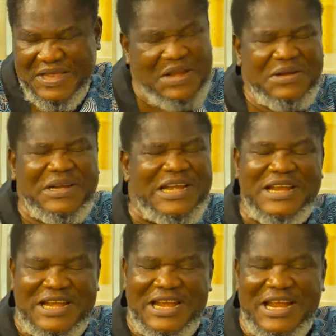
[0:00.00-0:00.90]
You know,
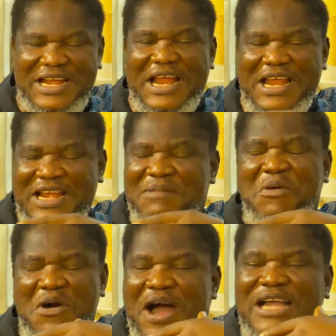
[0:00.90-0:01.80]
the
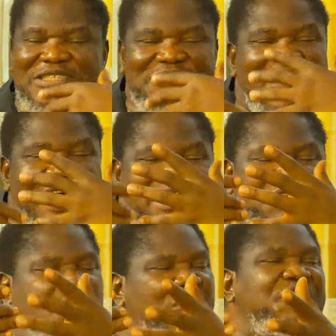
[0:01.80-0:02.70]
more I try
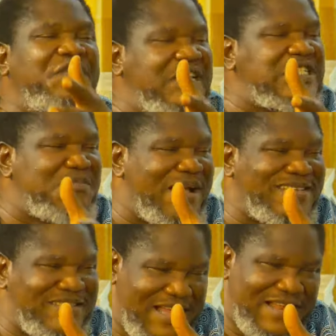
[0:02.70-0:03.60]
to convince
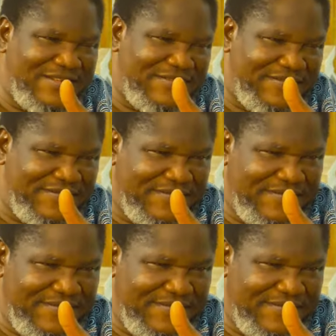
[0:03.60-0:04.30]
myself